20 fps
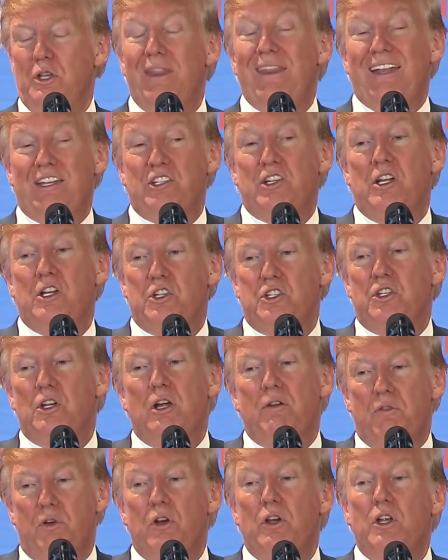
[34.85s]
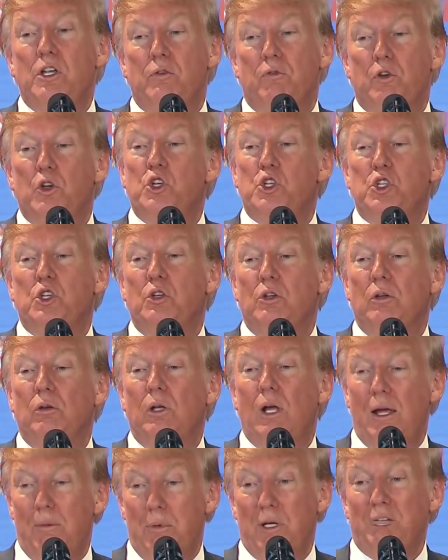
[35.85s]
And that's going to start very, very soon.
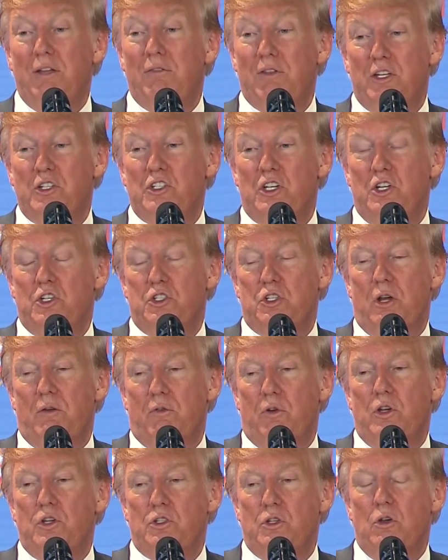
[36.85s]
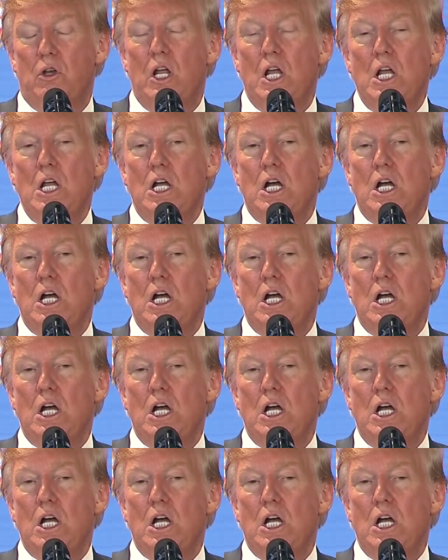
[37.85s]
I believe that's going to start very soon.